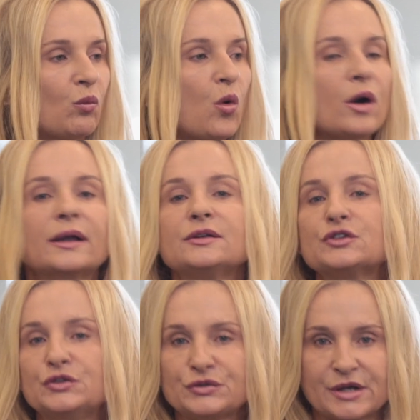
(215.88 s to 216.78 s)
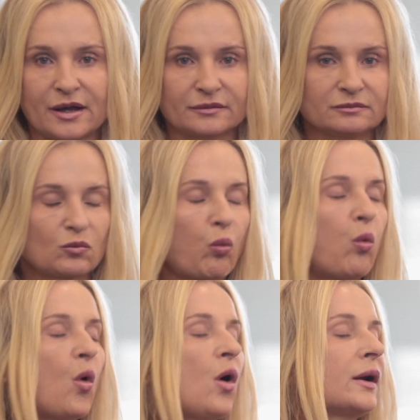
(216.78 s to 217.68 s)
walk into Newtown,
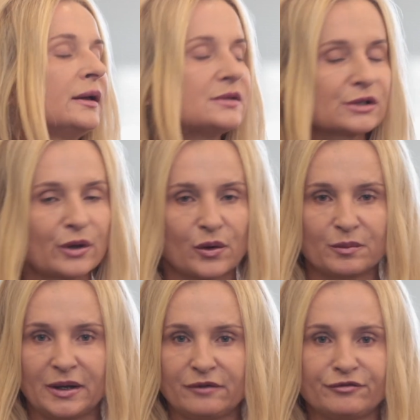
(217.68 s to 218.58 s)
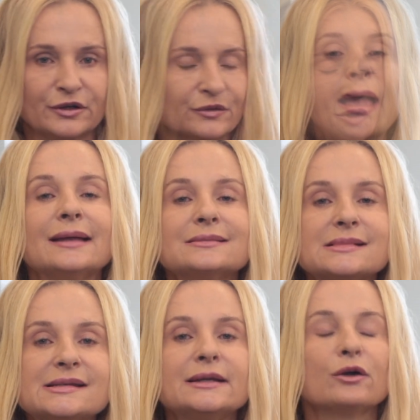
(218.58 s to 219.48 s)
walk into Lower Makefield, and
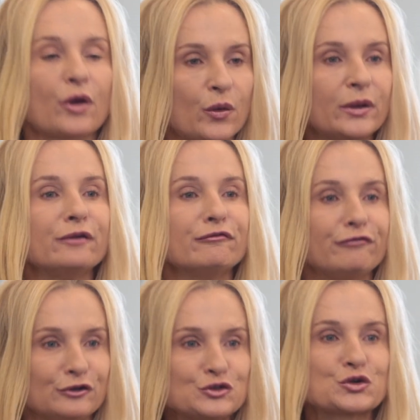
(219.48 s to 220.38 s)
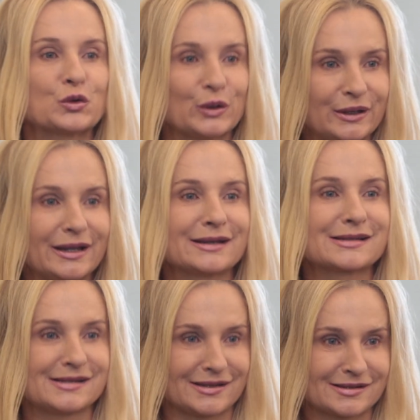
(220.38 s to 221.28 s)
zero inventory
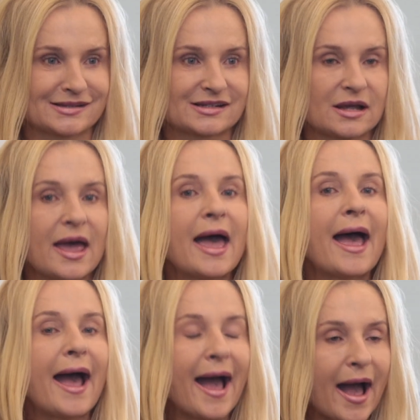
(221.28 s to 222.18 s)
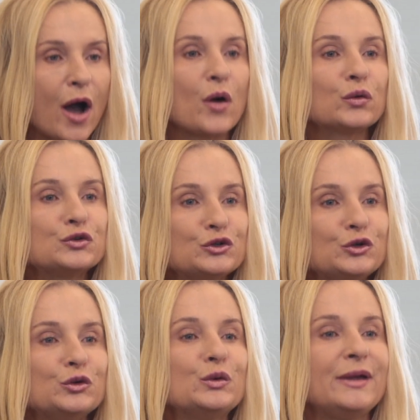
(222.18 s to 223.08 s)
exists. How do
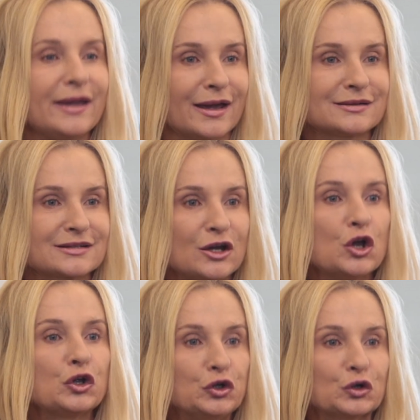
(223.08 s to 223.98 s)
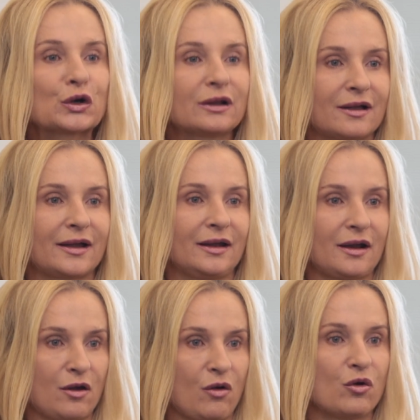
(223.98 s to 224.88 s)
you get your client
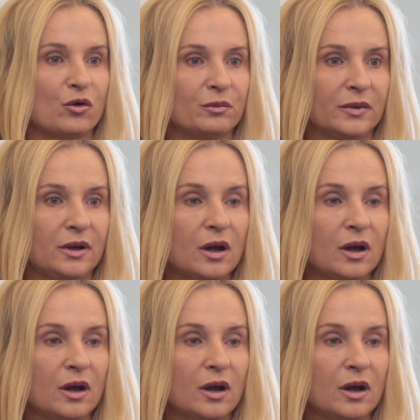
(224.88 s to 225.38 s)
a home?